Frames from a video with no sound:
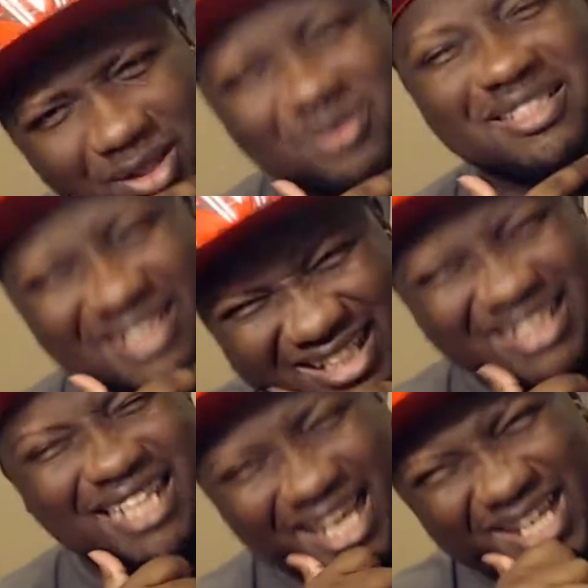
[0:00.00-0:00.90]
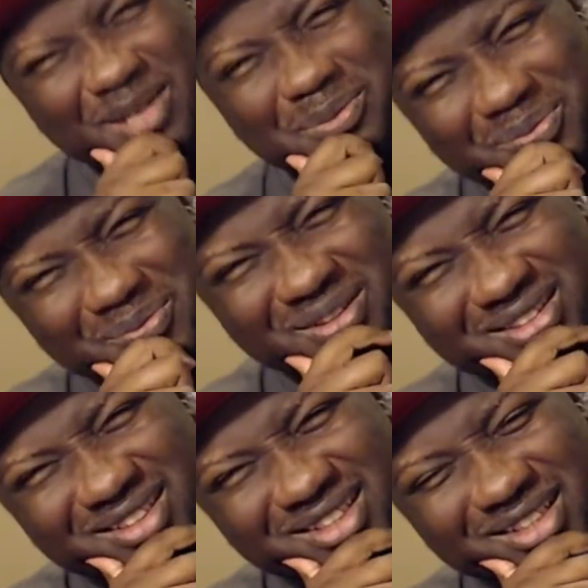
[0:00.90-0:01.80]
Z game
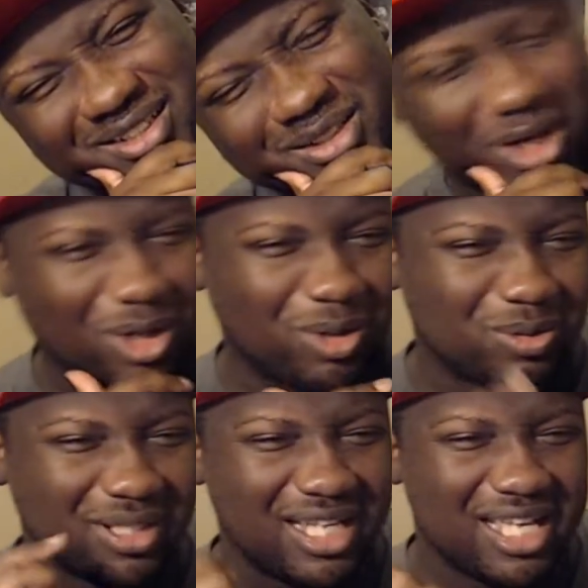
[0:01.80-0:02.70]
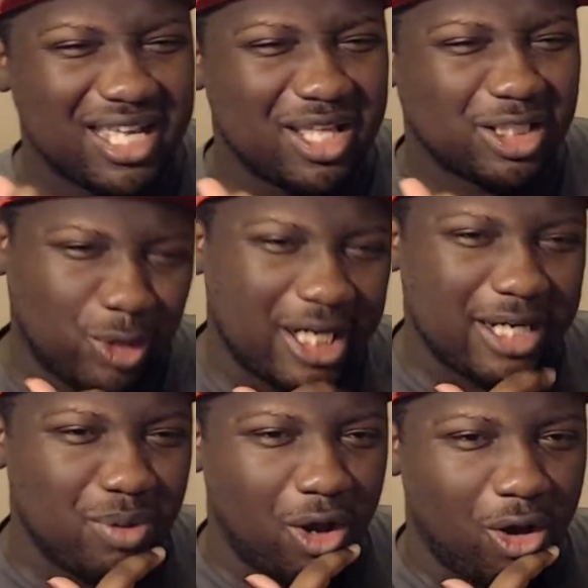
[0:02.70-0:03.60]
called Dragon
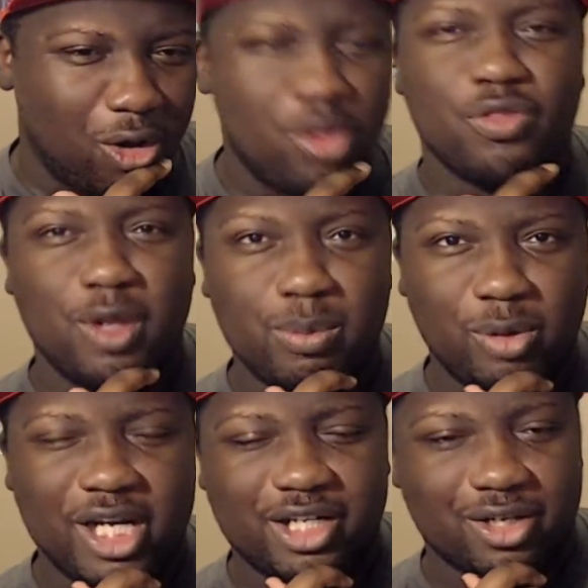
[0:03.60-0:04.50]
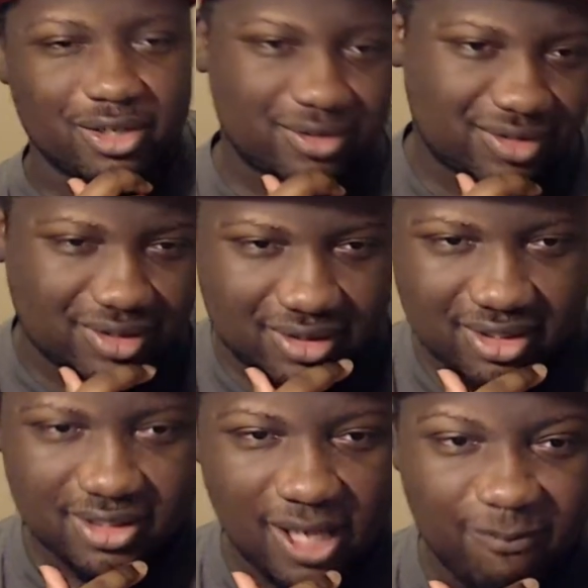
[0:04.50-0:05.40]
Ball The Breakers.
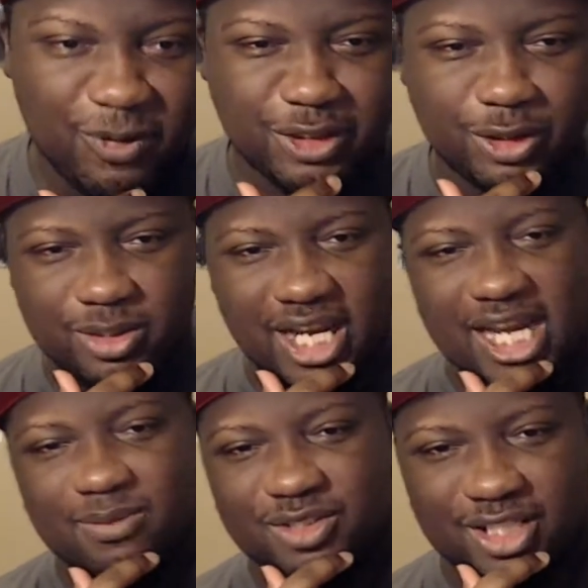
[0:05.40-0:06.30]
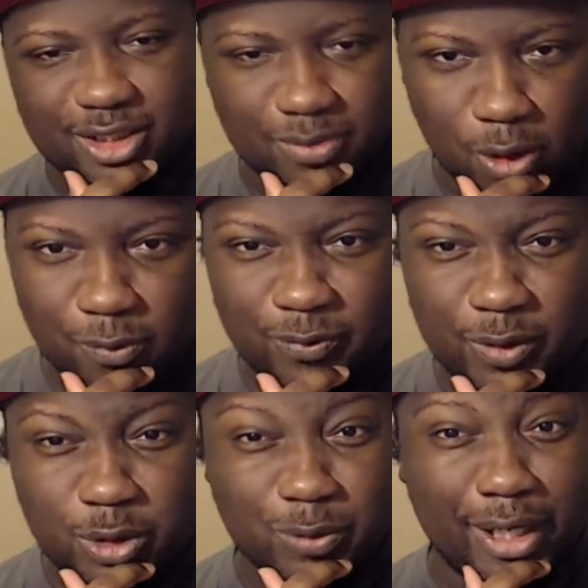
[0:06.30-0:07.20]
Official game system overview
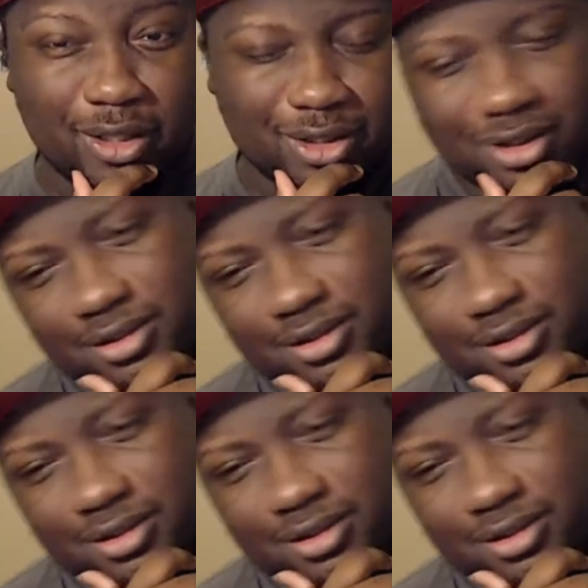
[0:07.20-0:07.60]
trailer.